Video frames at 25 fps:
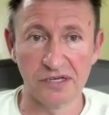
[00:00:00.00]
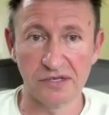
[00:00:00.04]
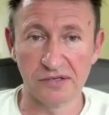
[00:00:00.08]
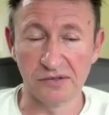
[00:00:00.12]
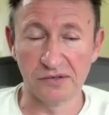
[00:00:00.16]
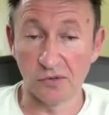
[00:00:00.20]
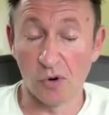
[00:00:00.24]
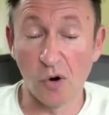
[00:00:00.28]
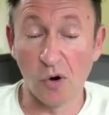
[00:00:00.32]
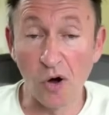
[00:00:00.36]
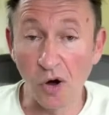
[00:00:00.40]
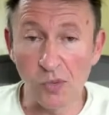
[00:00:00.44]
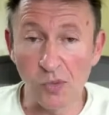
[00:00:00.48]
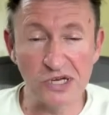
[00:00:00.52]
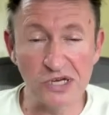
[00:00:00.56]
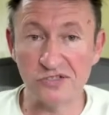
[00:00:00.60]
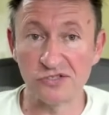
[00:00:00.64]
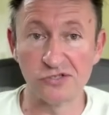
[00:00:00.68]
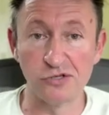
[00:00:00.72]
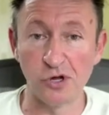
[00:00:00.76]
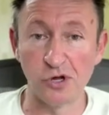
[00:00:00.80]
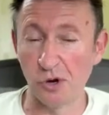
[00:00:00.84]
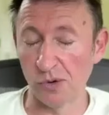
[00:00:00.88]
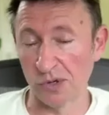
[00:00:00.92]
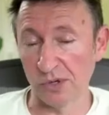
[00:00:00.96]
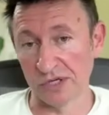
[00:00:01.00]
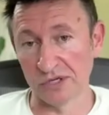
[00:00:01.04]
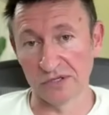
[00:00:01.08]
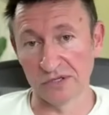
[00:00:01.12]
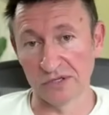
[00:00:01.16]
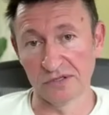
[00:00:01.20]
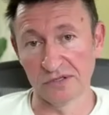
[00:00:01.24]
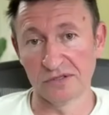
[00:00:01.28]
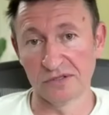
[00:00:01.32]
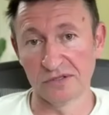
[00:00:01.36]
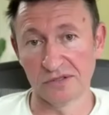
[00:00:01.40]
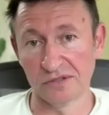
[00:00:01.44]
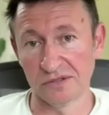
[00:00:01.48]
always knowing
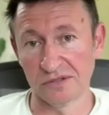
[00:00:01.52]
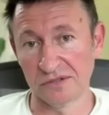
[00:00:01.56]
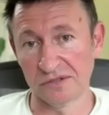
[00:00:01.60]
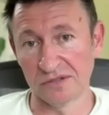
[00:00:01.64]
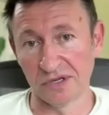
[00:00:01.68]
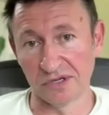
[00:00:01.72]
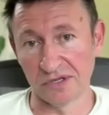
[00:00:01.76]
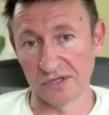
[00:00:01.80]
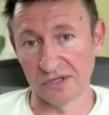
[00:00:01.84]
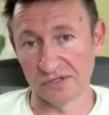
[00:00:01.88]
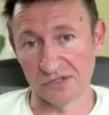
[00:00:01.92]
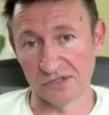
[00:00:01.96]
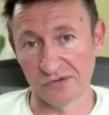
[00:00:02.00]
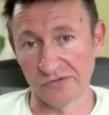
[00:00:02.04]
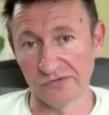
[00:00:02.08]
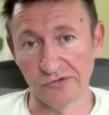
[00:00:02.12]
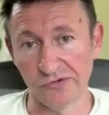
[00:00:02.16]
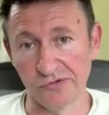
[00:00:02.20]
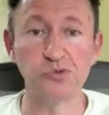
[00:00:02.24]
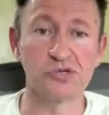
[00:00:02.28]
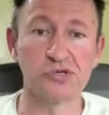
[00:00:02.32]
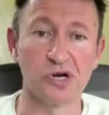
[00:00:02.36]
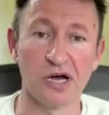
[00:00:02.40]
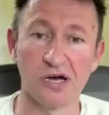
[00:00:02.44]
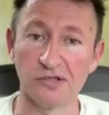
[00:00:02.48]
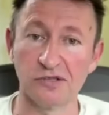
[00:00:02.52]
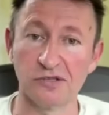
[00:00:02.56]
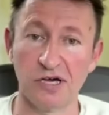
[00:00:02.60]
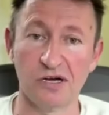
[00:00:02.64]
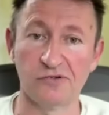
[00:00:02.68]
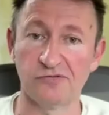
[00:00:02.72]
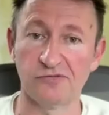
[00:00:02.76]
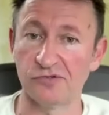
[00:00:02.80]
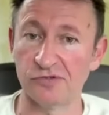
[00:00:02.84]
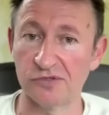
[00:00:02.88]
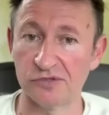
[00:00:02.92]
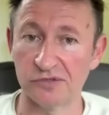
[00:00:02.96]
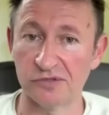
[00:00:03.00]
that it's a futile
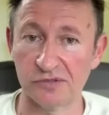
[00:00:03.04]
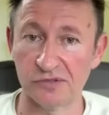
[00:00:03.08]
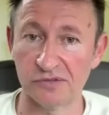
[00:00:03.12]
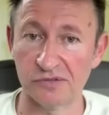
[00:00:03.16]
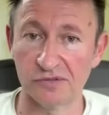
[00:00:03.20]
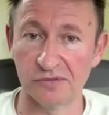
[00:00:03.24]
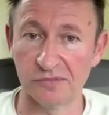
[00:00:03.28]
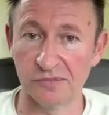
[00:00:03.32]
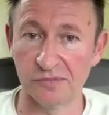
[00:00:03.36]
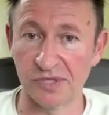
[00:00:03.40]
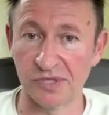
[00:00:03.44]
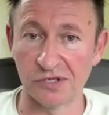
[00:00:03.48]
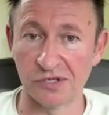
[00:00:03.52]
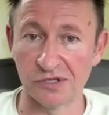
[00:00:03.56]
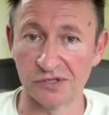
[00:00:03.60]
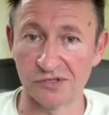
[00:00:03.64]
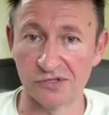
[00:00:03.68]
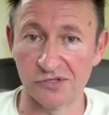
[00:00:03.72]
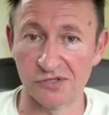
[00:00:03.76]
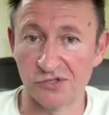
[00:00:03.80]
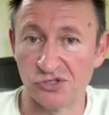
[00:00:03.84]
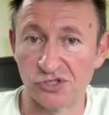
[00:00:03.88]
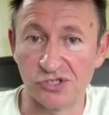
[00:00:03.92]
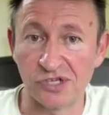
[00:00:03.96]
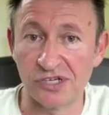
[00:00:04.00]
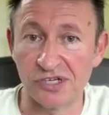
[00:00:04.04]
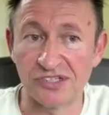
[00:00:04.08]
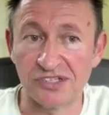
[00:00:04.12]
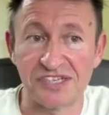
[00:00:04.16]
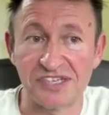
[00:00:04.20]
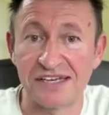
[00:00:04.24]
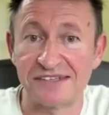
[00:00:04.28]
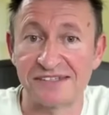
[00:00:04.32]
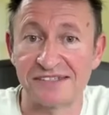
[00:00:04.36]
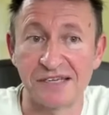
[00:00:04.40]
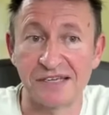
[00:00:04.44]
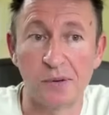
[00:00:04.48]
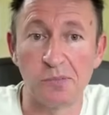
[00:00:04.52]
effort because you're just going to
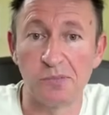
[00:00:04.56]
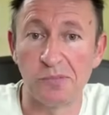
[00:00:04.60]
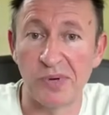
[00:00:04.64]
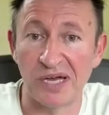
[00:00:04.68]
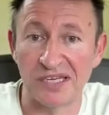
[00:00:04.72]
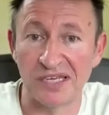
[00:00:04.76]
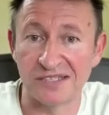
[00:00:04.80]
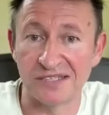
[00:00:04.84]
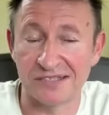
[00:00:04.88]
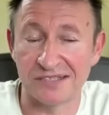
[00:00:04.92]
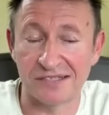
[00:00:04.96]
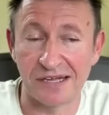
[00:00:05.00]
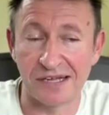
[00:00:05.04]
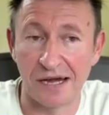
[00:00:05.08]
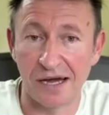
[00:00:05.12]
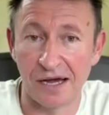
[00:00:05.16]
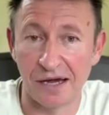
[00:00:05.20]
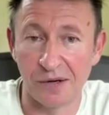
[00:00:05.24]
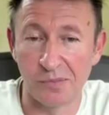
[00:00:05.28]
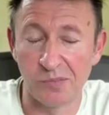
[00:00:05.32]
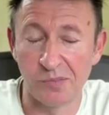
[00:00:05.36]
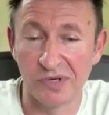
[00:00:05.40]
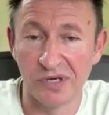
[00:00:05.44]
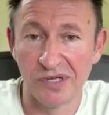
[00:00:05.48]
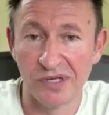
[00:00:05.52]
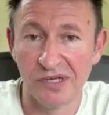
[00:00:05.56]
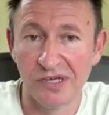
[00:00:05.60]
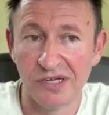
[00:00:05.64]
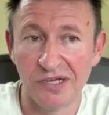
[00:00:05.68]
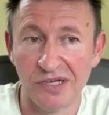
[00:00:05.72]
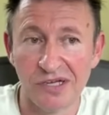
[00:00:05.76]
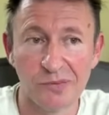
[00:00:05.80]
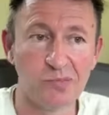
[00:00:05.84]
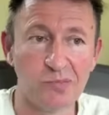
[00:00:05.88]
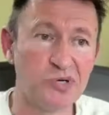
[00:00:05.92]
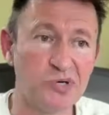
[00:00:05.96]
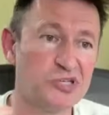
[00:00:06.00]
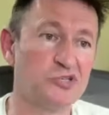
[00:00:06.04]
take some best stab,
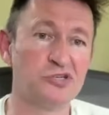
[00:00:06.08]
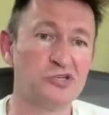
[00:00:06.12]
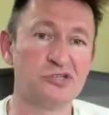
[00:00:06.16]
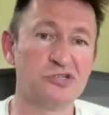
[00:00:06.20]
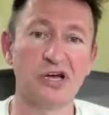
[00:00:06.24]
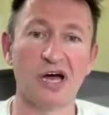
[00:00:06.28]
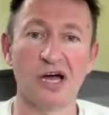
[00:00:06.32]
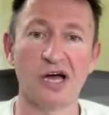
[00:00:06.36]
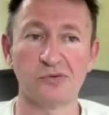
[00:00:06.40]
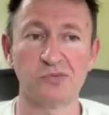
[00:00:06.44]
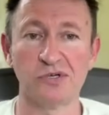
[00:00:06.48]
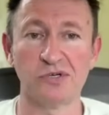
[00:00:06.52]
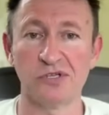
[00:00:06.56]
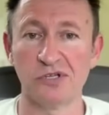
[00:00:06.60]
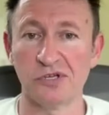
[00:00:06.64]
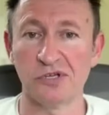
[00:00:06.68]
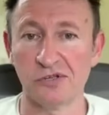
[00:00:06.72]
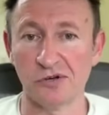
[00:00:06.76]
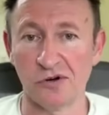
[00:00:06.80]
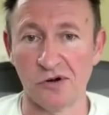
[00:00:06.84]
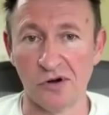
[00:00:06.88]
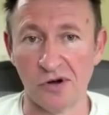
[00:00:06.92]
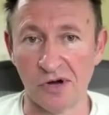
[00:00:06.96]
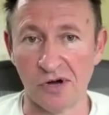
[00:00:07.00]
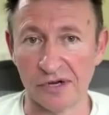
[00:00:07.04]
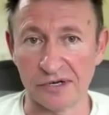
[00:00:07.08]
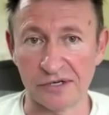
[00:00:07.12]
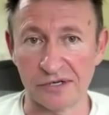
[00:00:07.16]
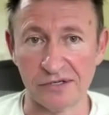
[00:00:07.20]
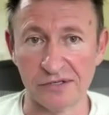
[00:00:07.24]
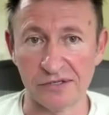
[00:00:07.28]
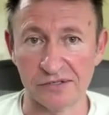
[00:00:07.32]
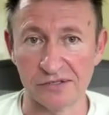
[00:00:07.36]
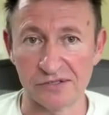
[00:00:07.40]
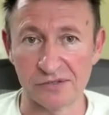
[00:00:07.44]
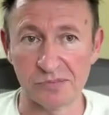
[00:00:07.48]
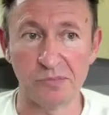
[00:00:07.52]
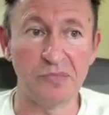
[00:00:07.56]
but you're not really the
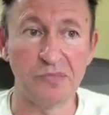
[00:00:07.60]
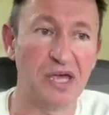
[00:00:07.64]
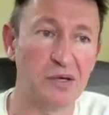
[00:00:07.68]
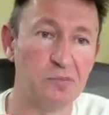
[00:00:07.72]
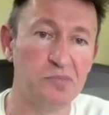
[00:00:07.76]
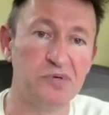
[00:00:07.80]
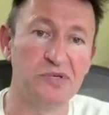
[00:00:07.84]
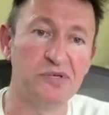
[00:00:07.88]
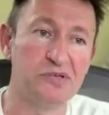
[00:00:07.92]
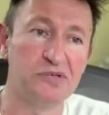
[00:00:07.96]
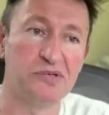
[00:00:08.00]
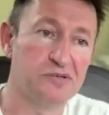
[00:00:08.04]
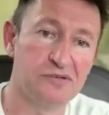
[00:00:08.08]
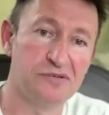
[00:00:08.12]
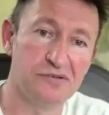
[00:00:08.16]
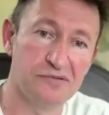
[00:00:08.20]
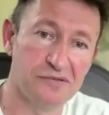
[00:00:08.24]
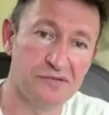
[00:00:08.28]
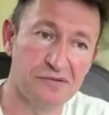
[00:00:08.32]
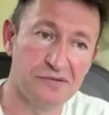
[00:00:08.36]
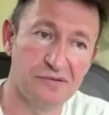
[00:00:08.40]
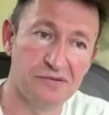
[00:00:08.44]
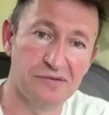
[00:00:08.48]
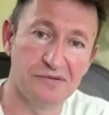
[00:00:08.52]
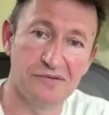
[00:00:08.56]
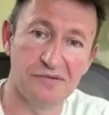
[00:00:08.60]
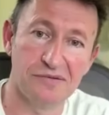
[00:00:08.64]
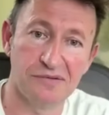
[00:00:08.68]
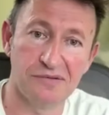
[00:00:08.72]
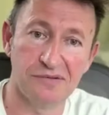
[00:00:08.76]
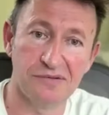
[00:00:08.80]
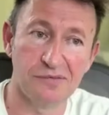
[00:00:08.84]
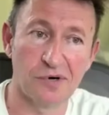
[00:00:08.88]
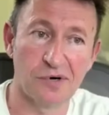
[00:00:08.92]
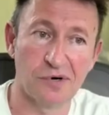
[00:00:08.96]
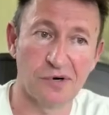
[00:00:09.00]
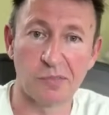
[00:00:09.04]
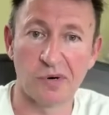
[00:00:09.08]
audience. Maybe
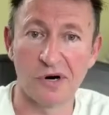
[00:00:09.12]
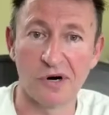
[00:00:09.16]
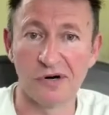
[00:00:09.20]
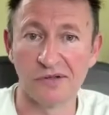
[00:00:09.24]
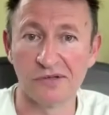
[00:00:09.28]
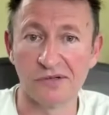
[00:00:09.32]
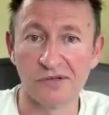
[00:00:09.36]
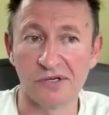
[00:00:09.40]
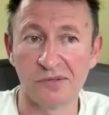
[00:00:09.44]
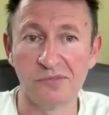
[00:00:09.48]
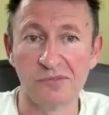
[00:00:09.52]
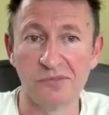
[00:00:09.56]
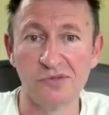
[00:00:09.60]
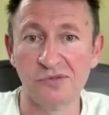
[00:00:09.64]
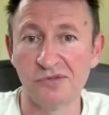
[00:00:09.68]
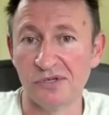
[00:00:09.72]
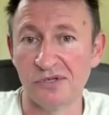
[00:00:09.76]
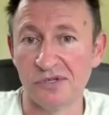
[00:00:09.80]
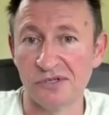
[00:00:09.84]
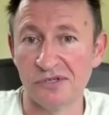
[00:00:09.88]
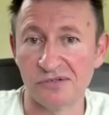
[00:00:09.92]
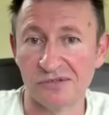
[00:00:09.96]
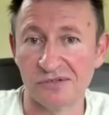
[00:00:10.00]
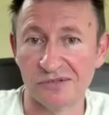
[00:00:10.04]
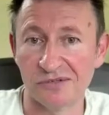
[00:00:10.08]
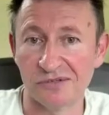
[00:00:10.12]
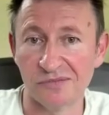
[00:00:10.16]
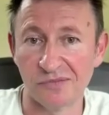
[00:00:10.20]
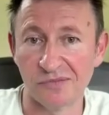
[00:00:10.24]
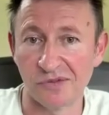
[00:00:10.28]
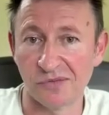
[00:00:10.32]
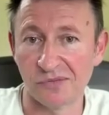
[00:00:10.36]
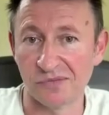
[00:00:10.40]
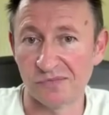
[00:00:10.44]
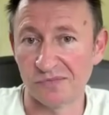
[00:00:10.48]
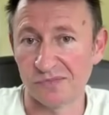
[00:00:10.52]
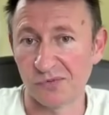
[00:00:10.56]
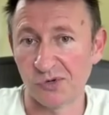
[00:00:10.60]
you are part of the community with
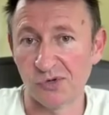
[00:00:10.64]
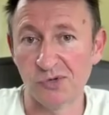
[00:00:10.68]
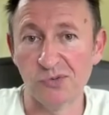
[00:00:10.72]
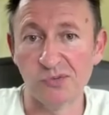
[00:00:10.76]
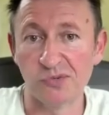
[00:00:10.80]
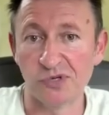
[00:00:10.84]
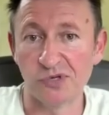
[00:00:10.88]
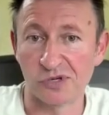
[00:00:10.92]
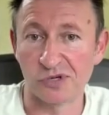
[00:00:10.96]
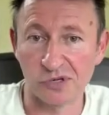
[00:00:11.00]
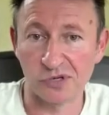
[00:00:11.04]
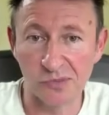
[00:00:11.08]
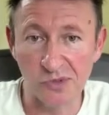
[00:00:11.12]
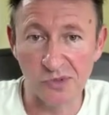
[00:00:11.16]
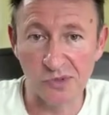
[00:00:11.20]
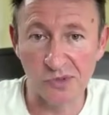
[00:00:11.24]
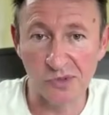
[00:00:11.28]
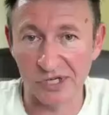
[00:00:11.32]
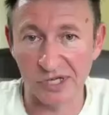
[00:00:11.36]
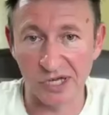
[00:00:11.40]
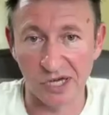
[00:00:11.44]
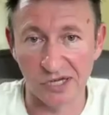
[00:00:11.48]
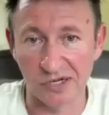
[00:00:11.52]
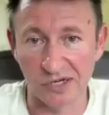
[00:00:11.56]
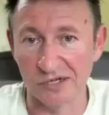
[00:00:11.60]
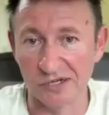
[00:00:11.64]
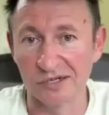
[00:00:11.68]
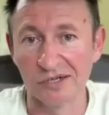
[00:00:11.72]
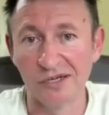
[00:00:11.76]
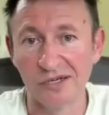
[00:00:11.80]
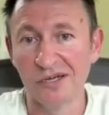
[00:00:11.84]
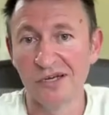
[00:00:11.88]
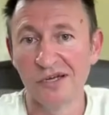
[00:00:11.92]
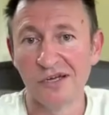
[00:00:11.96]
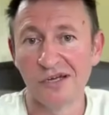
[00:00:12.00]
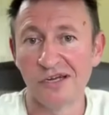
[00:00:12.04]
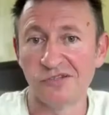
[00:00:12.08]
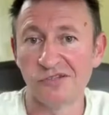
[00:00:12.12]
whom you're communicating,
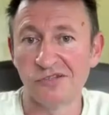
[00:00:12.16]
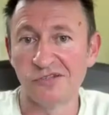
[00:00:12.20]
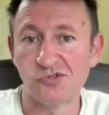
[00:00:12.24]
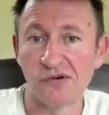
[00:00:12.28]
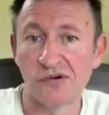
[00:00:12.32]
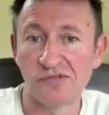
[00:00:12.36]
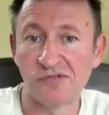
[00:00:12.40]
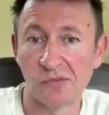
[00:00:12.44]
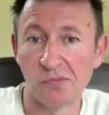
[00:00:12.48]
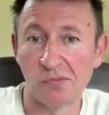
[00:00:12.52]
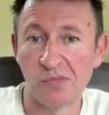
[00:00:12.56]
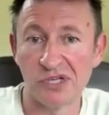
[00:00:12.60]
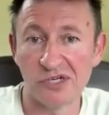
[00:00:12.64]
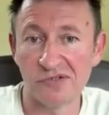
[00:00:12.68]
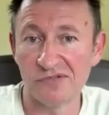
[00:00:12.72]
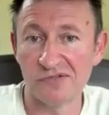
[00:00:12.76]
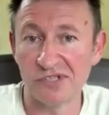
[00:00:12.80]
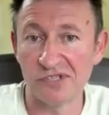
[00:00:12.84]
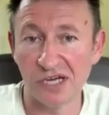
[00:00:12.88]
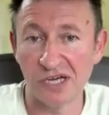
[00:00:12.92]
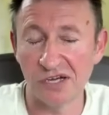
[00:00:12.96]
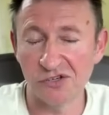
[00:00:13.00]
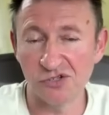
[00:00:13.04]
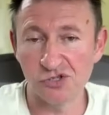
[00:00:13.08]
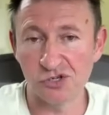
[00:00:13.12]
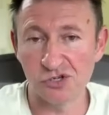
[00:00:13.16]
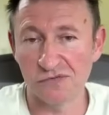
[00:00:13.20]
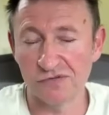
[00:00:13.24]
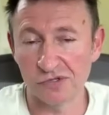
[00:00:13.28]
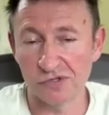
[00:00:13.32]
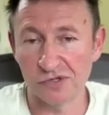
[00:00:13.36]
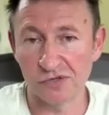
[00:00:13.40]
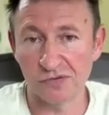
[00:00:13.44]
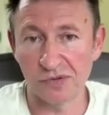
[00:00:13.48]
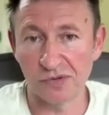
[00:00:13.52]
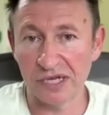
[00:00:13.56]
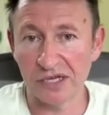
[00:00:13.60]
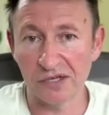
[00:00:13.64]
and so you have a bit of an edge over
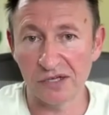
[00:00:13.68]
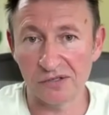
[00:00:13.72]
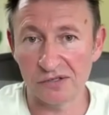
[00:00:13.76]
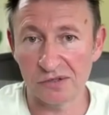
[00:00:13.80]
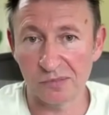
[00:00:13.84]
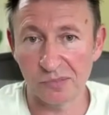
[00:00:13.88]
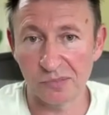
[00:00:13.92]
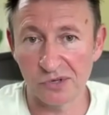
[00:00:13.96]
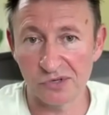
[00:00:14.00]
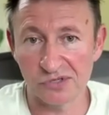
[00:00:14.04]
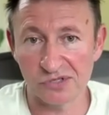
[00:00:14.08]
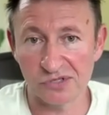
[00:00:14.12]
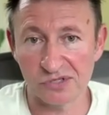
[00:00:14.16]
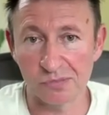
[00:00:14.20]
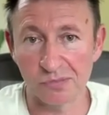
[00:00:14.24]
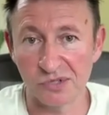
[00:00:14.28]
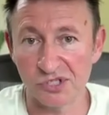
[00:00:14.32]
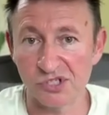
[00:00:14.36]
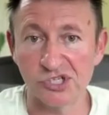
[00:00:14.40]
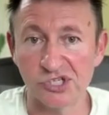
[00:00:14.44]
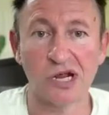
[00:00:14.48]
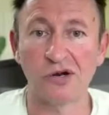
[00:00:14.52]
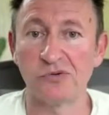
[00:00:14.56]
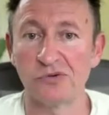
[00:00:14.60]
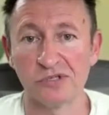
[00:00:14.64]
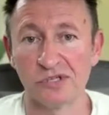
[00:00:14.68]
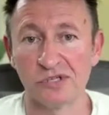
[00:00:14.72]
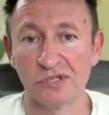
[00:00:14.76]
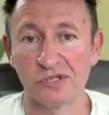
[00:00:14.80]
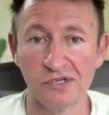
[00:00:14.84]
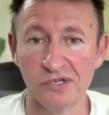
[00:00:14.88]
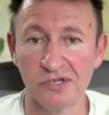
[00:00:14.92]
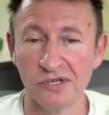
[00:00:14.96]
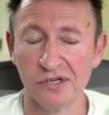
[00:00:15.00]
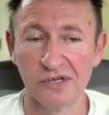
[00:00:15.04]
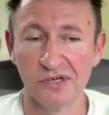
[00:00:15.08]
a regular person, but generally